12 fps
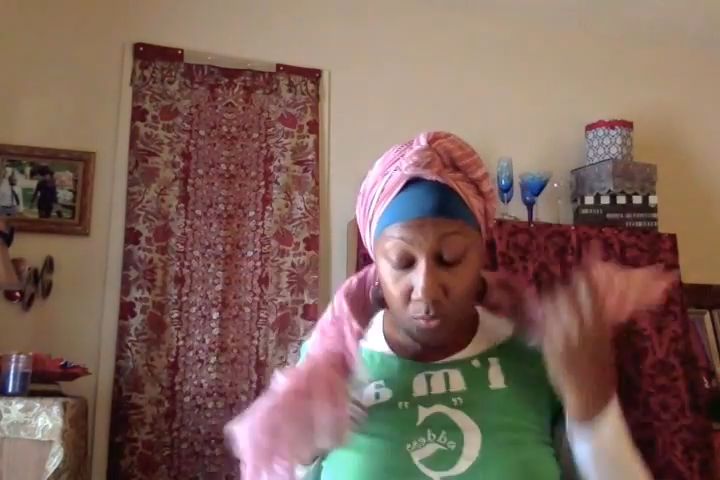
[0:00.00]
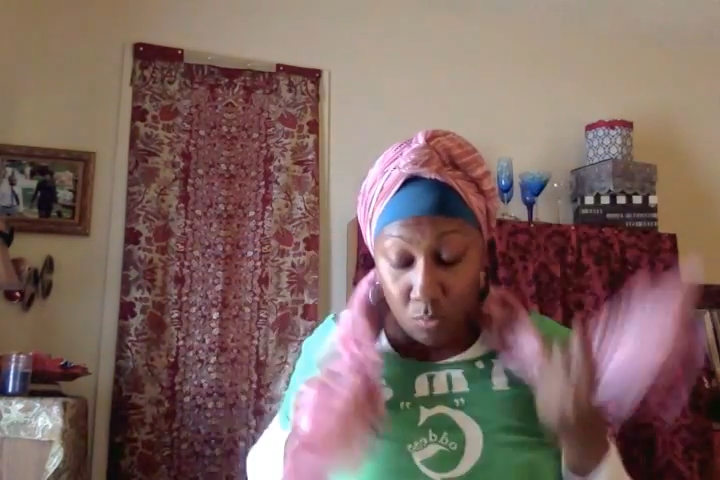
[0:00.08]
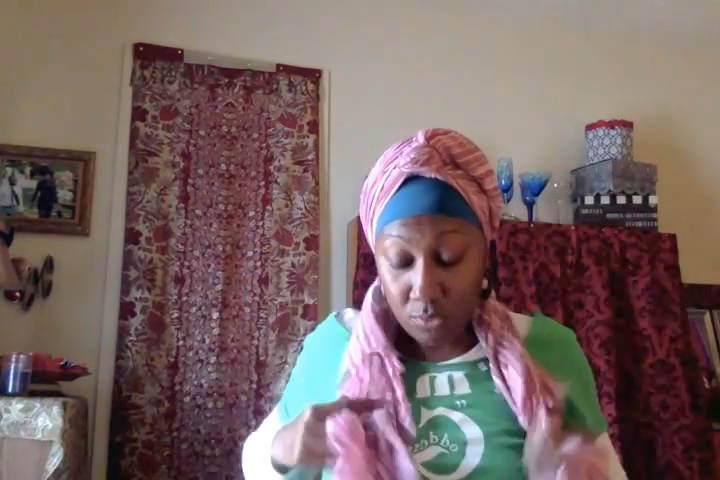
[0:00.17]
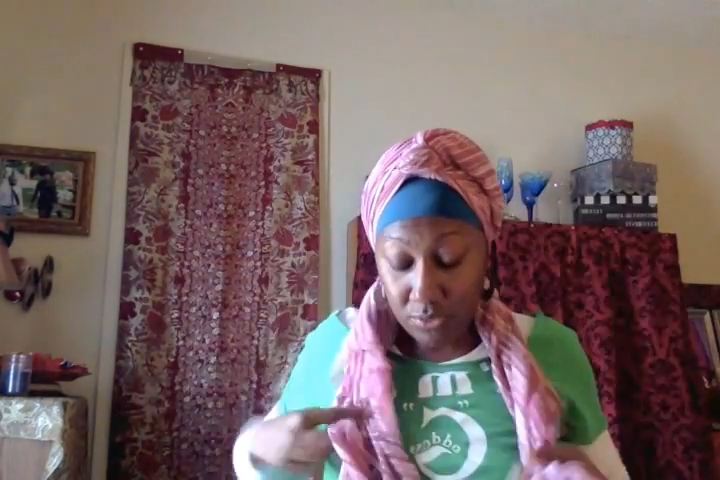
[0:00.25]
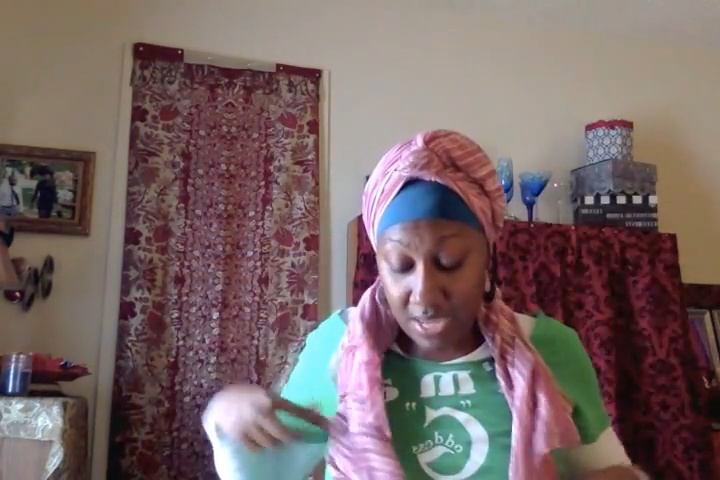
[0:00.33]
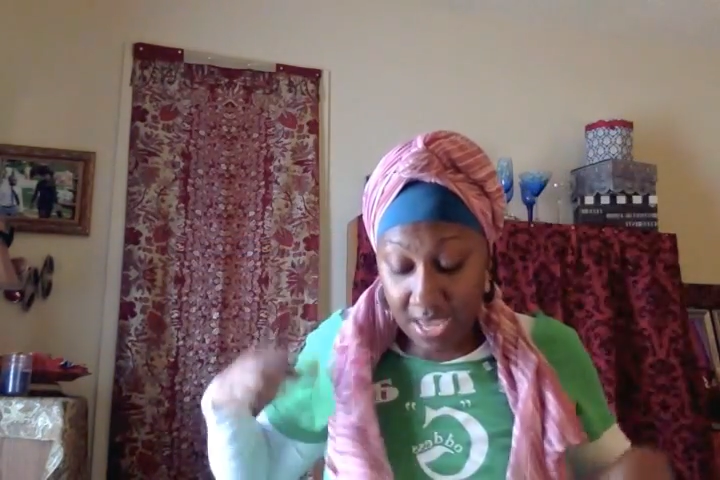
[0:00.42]

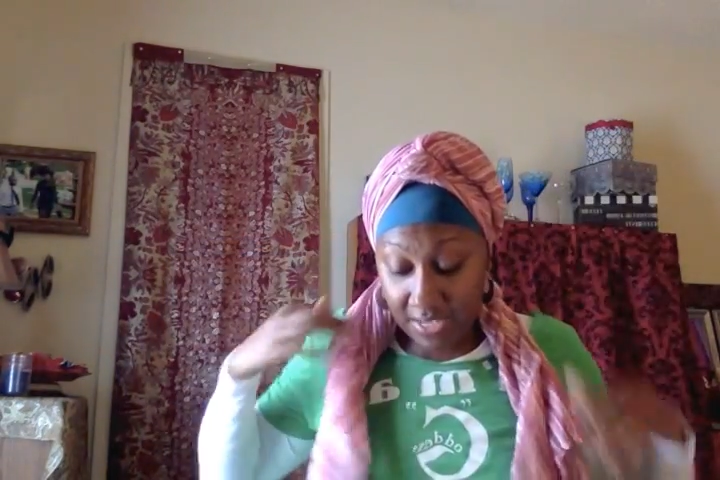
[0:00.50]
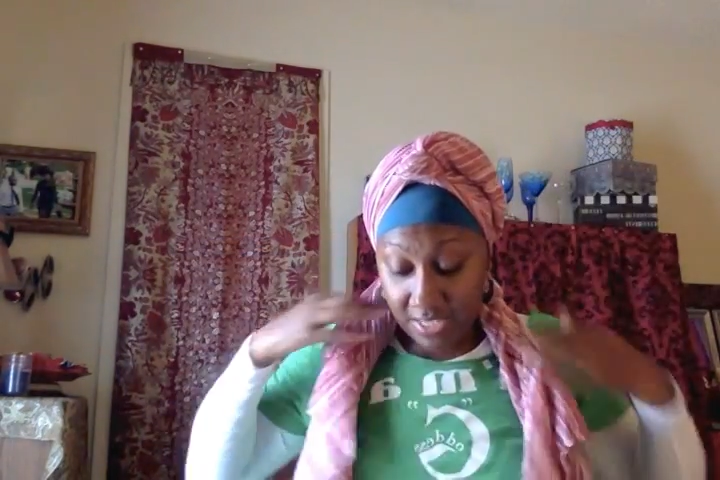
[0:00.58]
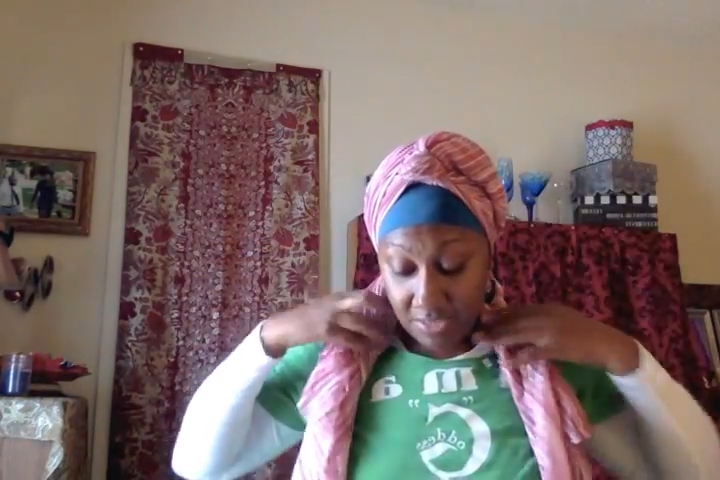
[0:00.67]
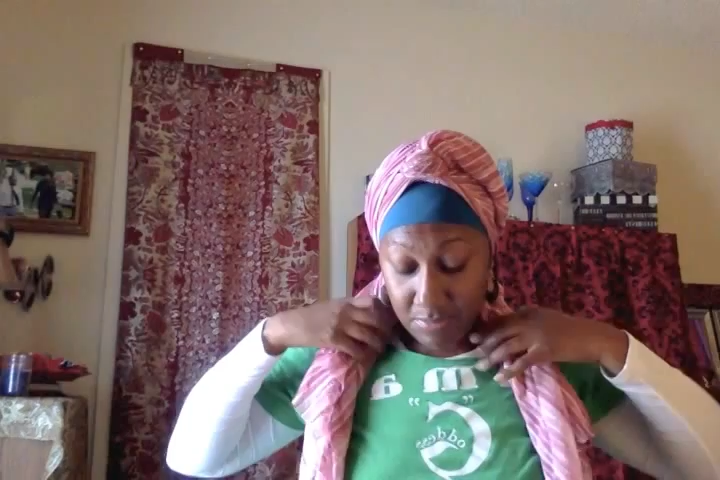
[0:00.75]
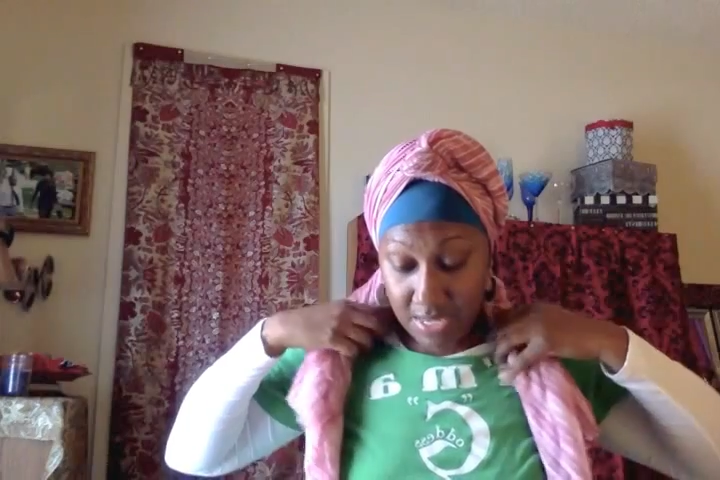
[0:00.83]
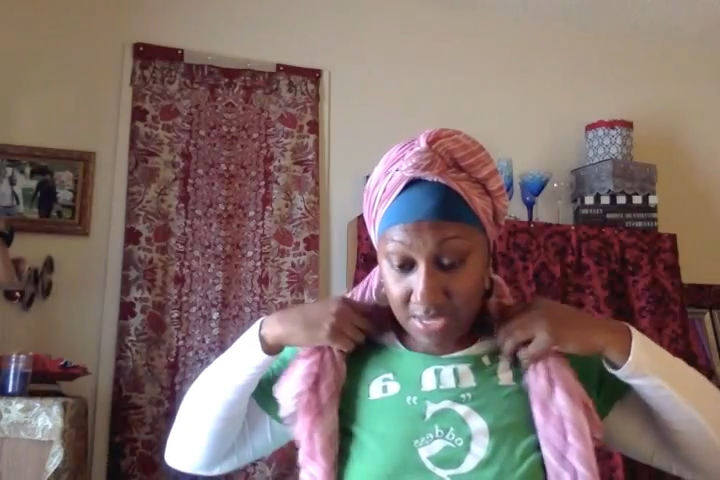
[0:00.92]
will not
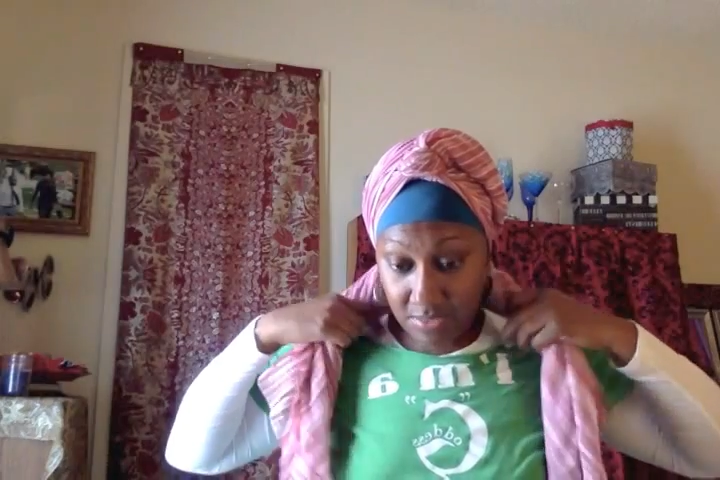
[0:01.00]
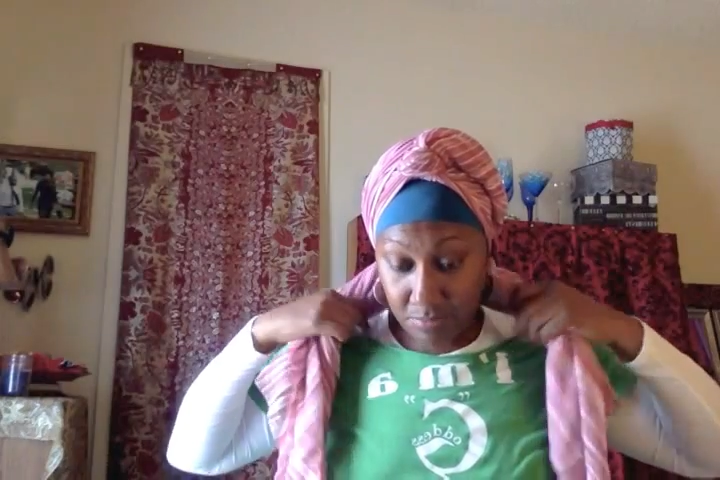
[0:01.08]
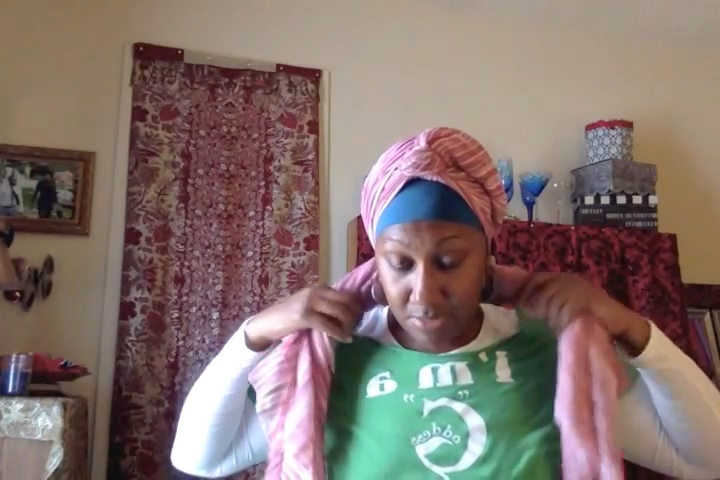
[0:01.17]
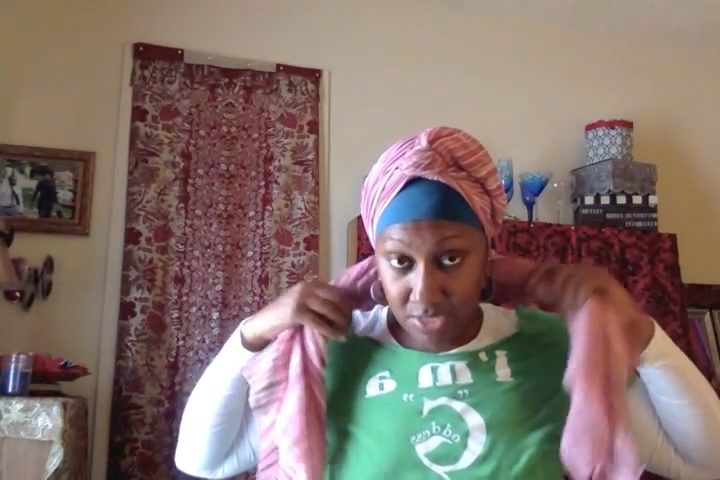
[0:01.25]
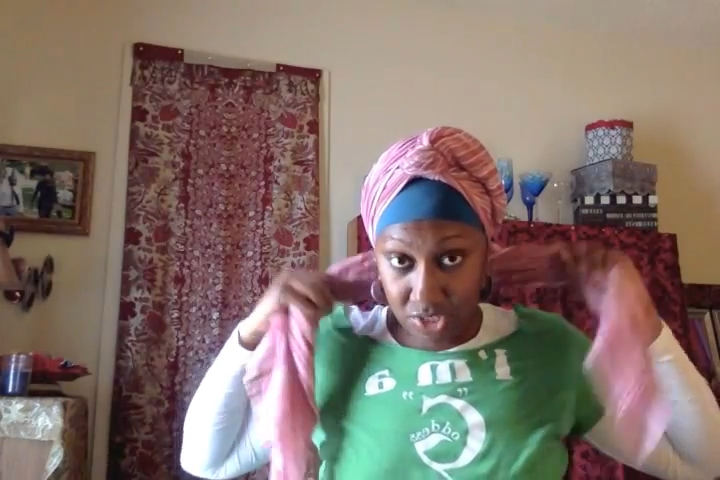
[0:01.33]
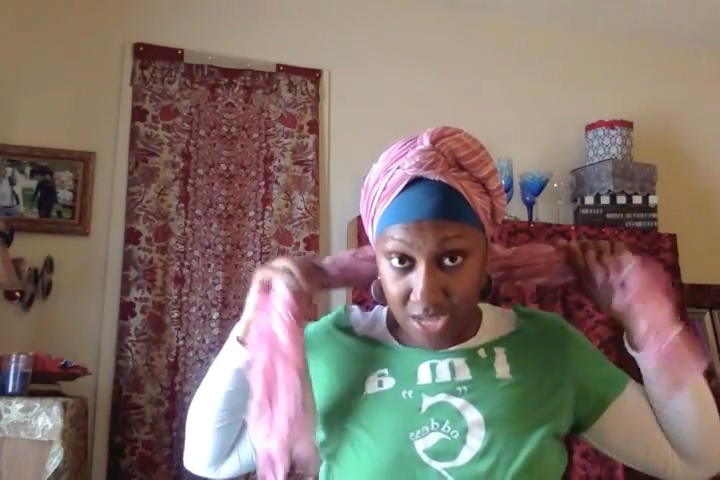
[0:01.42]
give me as
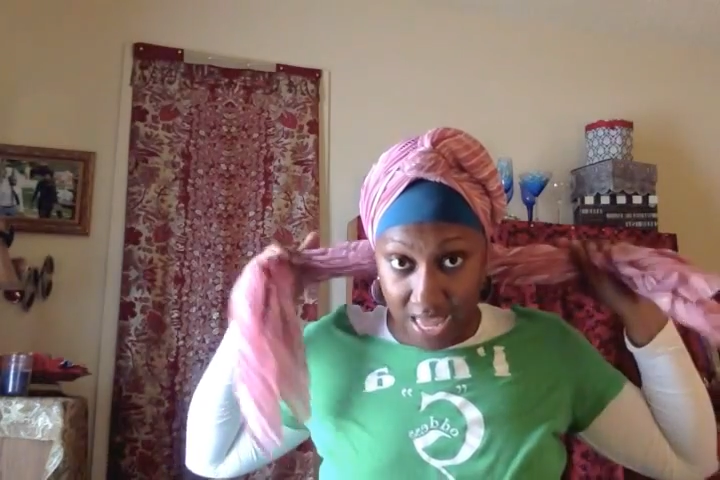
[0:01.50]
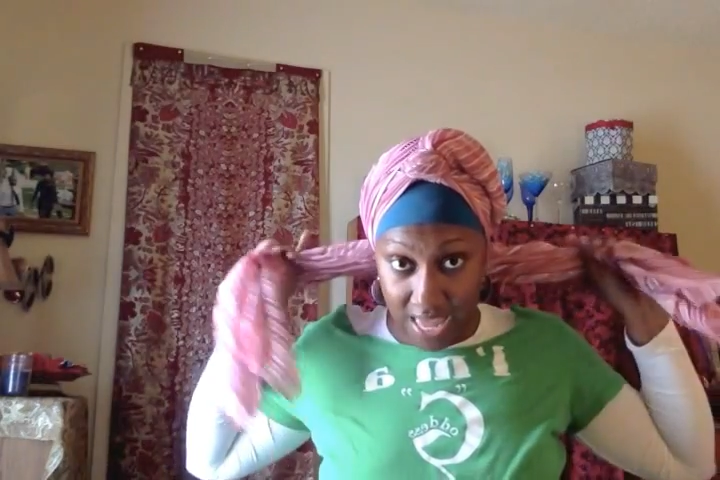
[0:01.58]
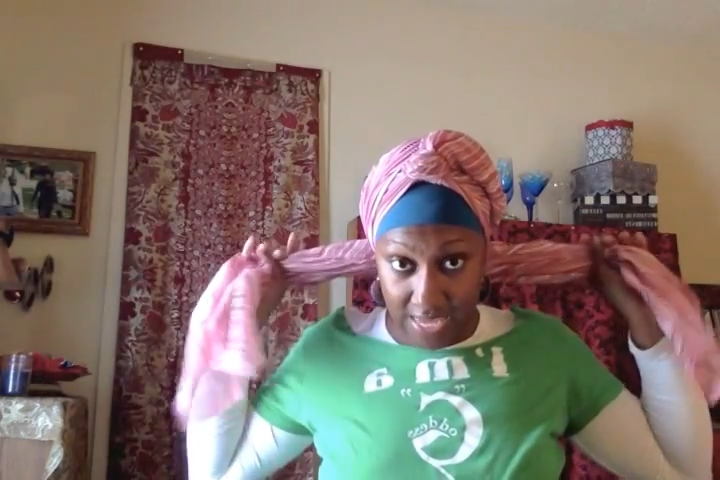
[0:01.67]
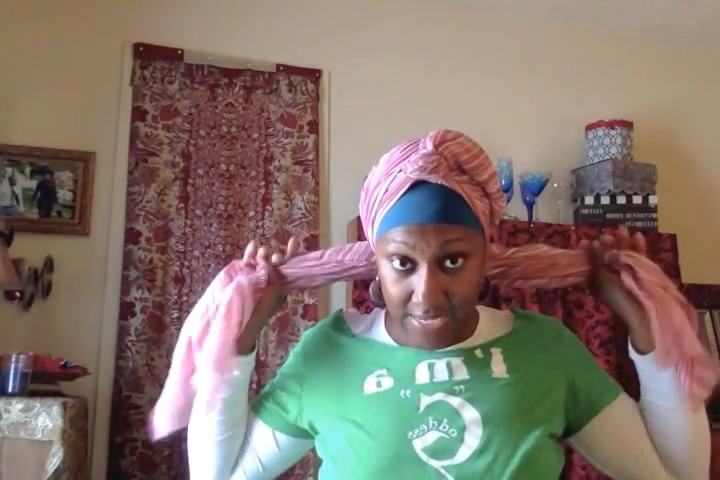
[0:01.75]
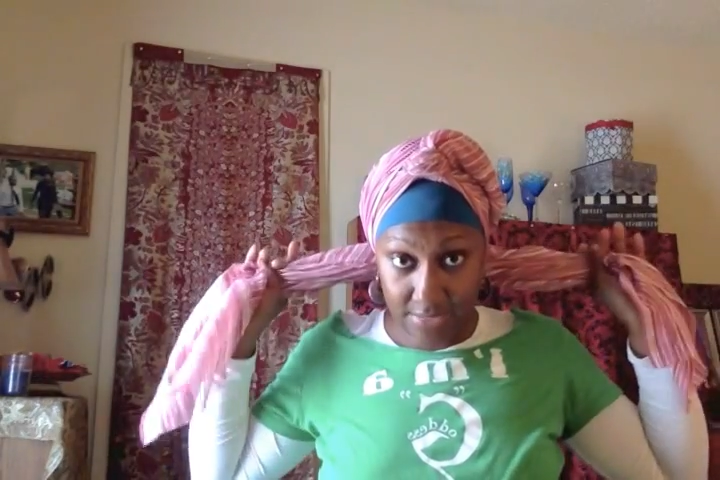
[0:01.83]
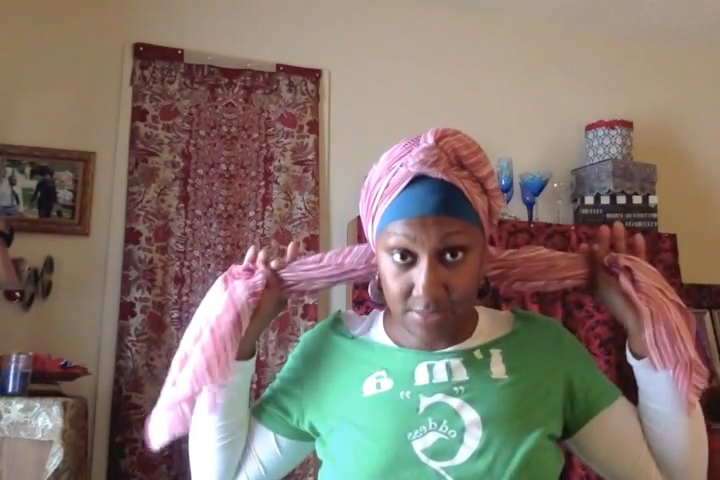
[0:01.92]
much
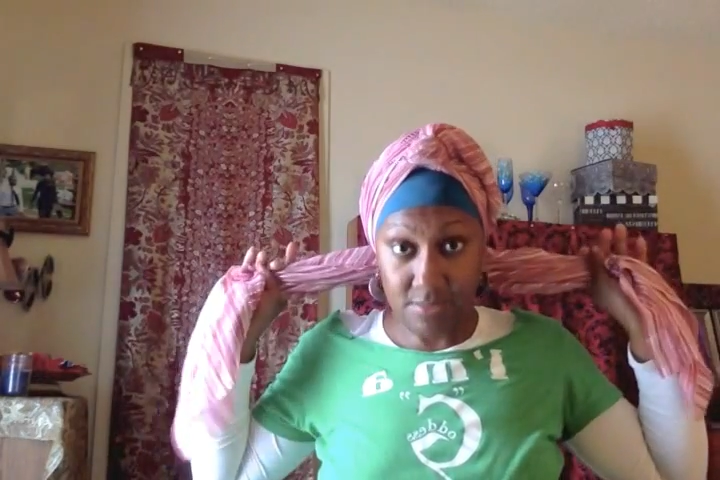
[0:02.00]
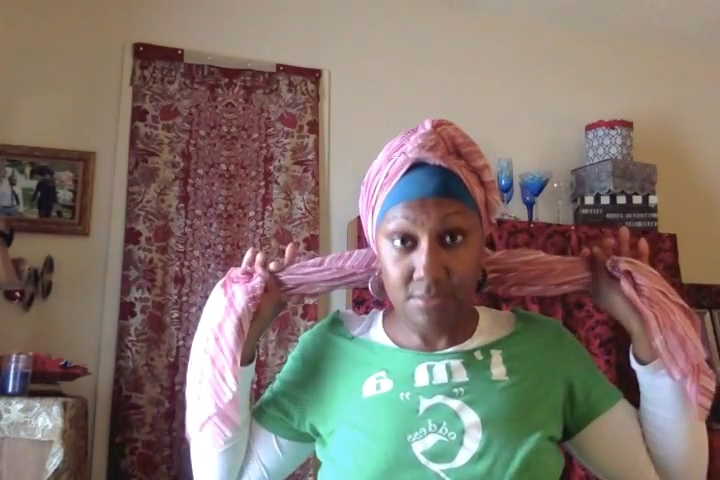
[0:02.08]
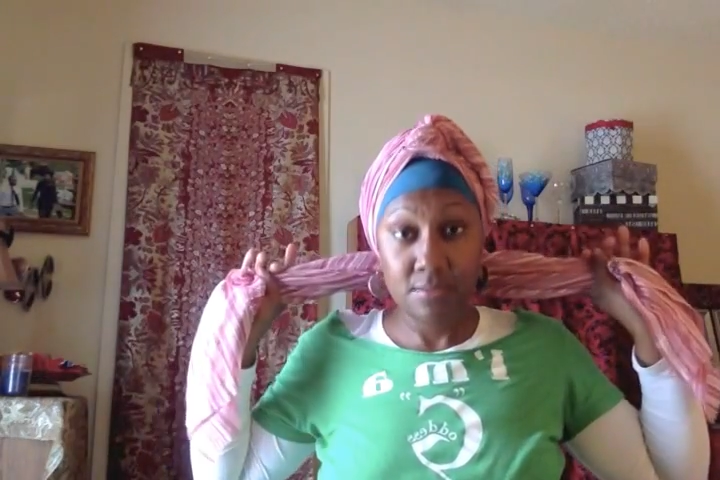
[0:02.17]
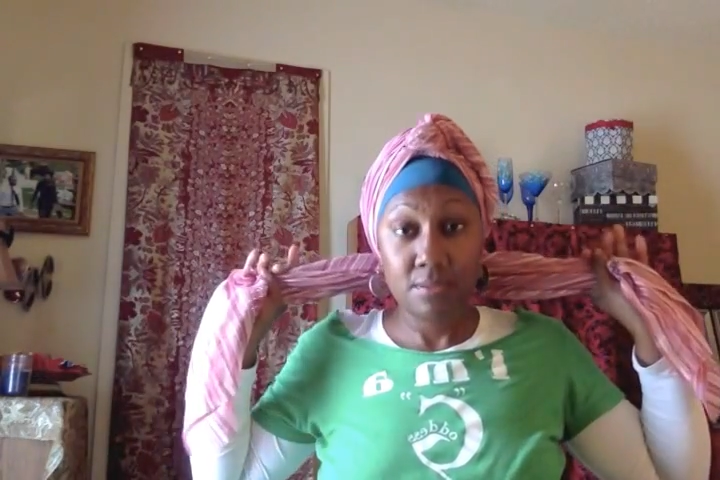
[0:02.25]
height